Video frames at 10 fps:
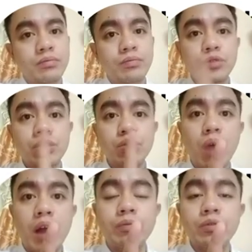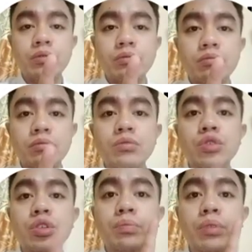To what?
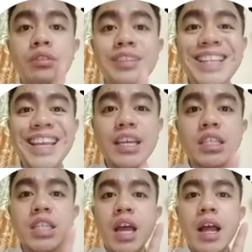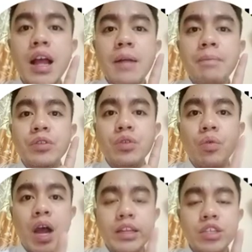To predict
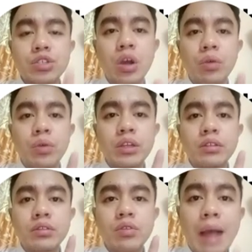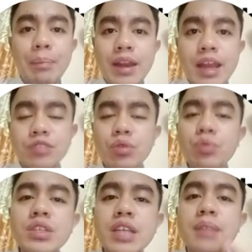what is going to happen next. When
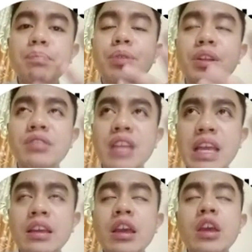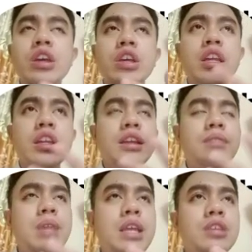we say predict, it
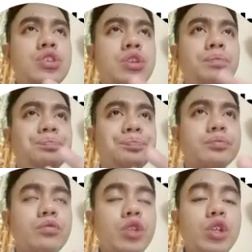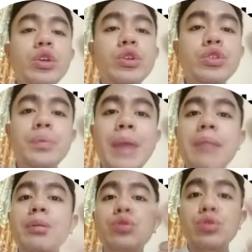means to be
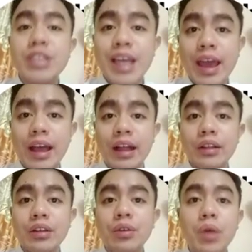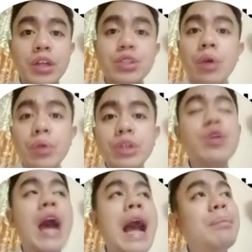able to tell what is going
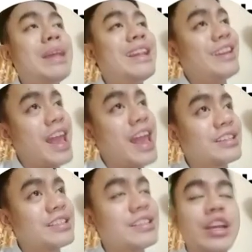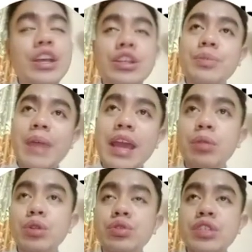to happen next, to be
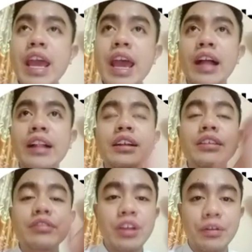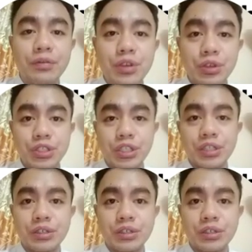able to tell the future.